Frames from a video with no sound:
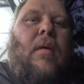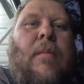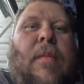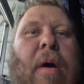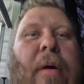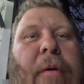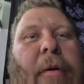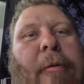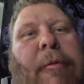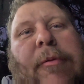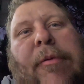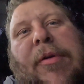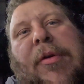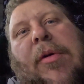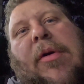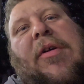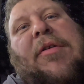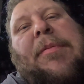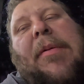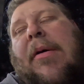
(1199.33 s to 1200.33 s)
That way when we
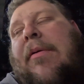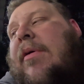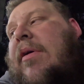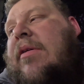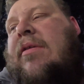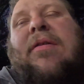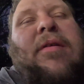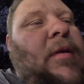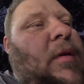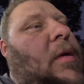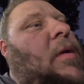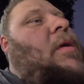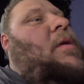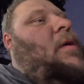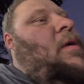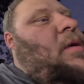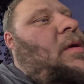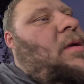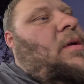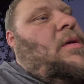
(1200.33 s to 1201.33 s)
do our spot welds,
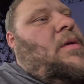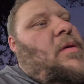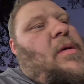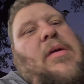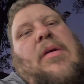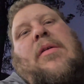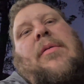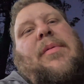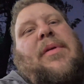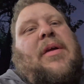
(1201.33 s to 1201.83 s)
it'll